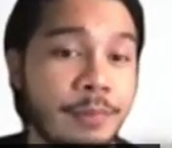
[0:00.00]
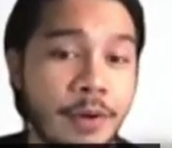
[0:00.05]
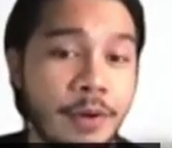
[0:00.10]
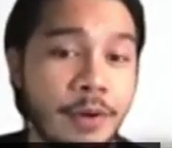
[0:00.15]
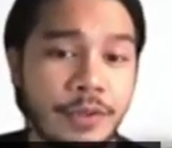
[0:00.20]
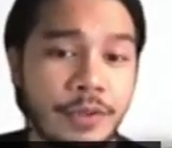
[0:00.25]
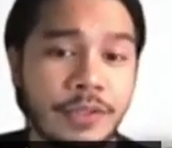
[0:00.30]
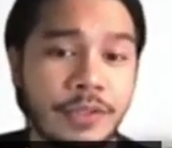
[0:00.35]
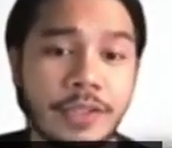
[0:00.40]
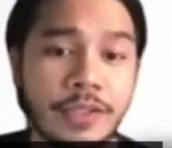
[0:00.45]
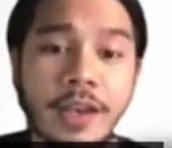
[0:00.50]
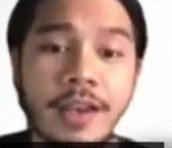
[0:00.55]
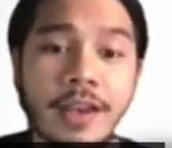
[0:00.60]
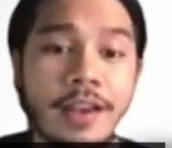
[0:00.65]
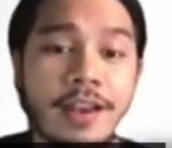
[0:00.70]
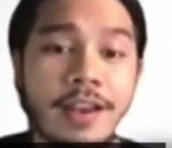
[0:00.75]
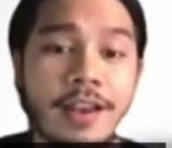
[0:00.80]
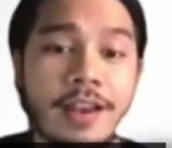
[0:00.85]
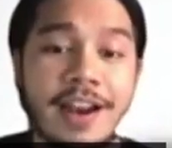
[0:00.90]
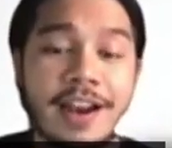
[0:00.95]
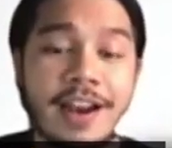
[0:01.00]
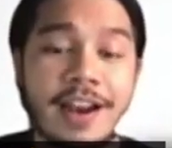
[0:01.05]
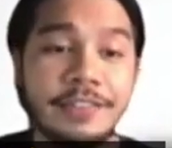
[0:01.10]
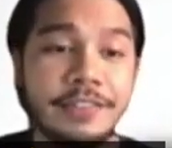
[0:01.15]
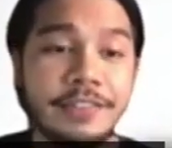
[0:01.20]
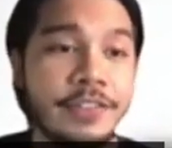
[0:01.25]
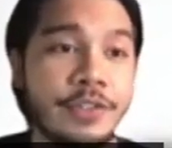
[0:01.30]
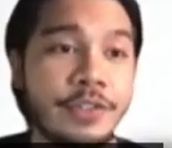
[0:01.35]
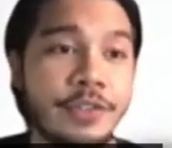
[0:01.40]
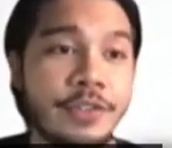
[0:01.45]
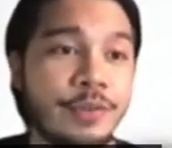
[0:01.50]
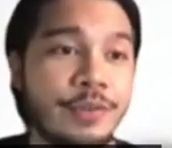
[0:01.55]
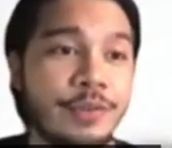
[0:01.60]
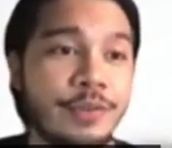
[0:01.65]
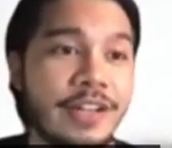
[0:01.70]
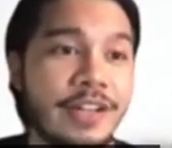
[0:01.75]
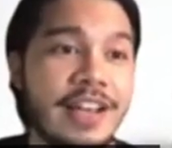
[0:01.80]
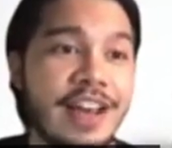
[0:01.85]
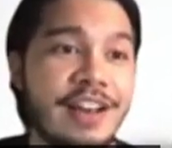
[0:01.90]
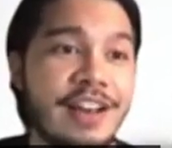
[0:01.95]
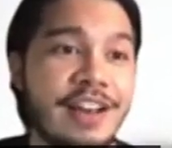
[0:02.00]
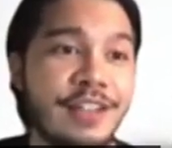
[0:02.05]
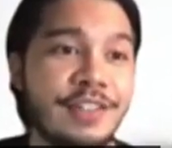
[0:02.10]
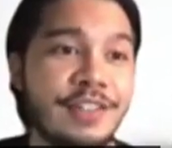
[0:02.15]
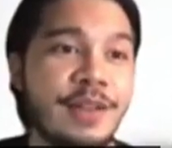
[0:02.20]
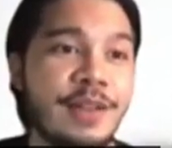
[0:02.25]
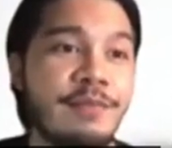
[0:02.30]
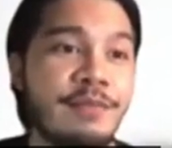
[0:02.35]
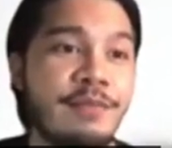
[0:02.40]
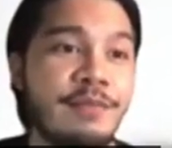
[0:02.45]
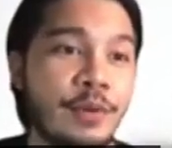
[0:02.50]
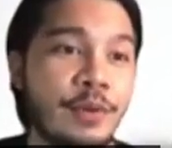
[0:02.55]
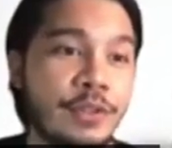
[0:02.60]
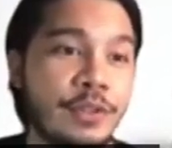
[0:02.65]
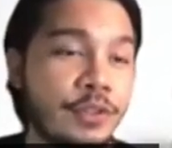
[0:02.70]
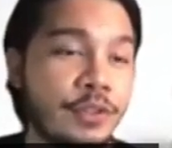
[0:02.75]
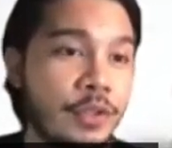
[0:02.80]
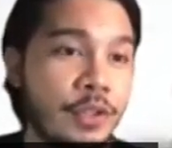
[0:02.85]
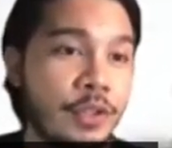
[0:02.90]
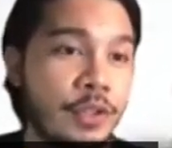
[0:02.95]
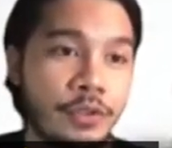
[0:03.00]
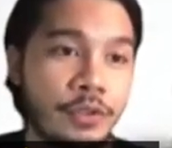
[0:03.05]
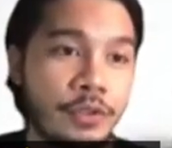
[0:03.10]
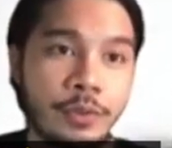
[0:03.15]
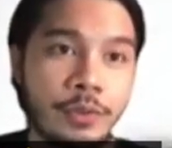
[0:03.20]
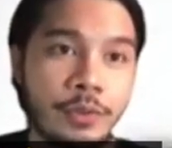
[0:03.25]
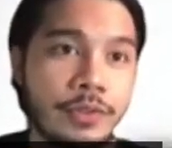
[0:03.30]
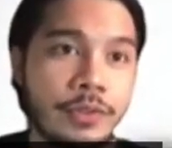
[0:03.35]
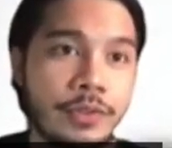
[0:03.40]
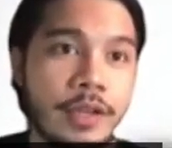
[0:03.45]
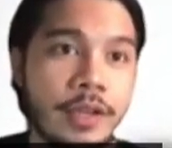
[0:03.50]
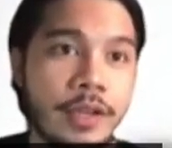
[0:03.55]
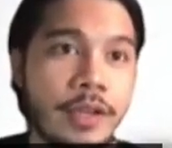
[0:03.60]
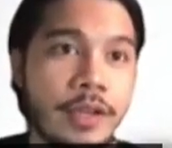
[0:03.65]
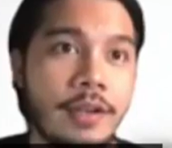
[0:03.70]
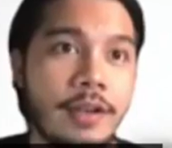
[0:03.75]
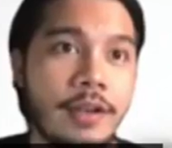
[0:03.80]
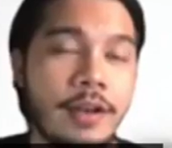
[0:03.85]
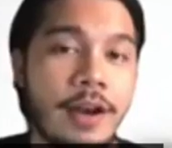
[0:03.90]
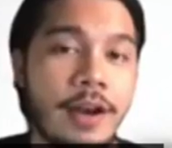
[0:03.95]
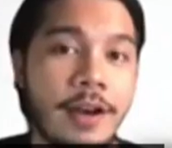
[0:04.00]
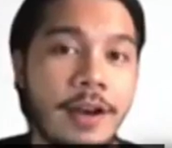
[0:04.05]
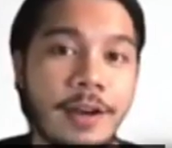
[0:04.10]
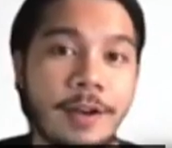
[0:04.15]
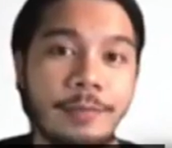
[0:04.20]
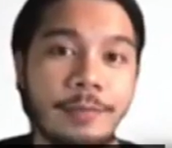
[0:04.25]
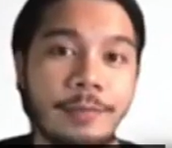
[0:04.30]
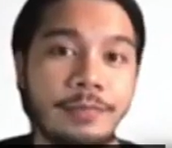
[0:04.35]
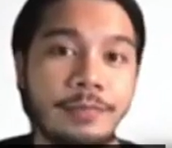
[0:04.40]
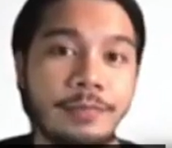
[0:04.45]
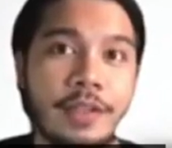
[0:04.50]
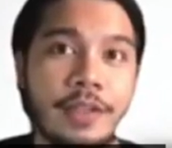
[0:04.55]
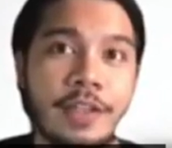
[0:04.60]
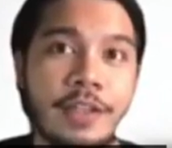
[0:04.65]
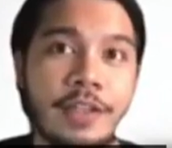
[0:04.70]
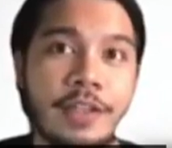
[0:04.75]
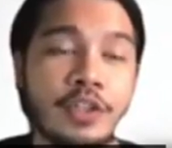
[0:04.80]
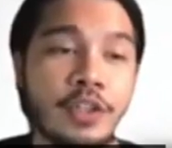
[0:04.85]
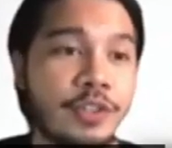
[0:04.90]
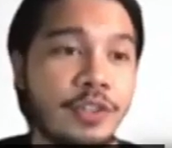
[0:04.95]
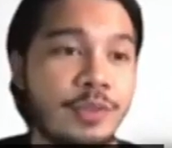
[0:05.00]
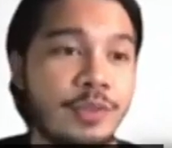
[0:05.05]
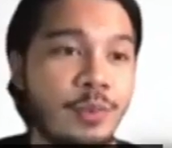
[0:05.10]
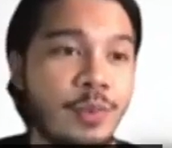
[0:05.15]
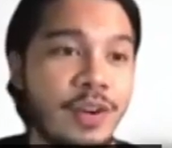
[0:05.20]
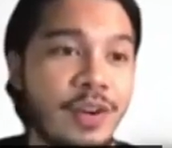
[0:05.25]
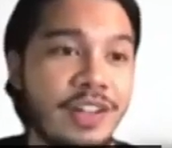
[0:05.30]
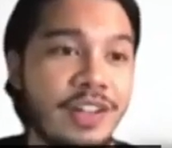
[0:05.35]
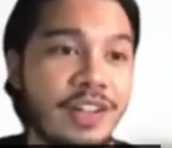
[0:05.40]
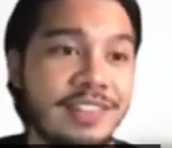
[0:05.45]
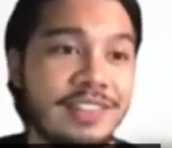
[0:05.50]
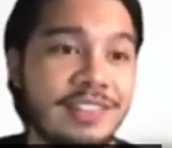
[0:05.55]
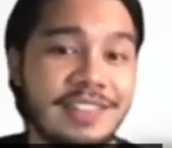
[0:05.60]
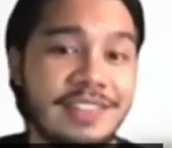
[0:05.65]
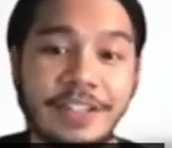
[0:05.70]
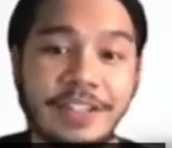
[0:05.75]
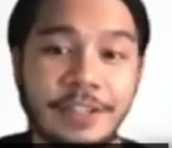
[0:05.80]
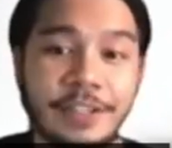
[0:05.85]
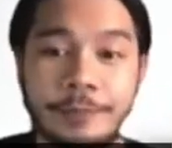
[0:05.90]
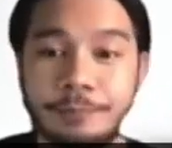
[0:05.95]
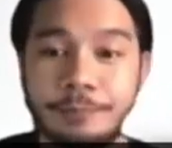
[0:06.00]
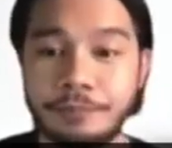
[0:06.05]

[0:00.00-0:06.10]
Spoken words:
posts, at least you already have like some photos that you can use in just one click.